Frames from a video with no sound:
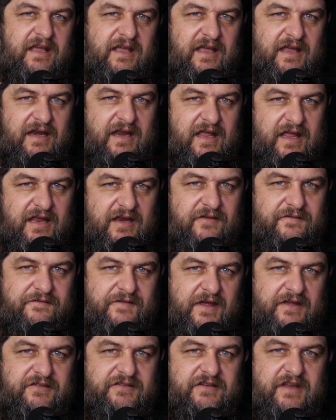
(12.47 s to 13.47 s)
and
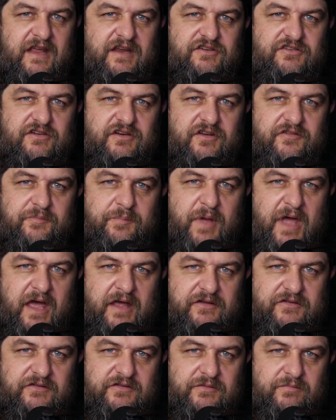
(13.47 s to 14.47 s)
infestation of
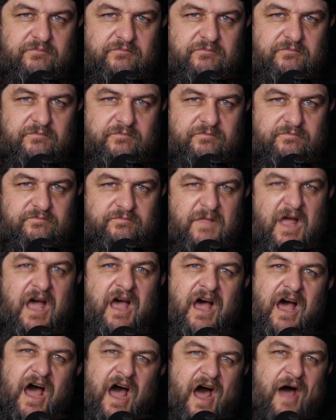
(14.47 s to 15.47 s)
pests.
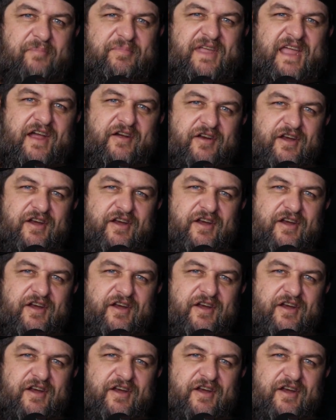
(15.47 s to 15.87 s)
I'm Gary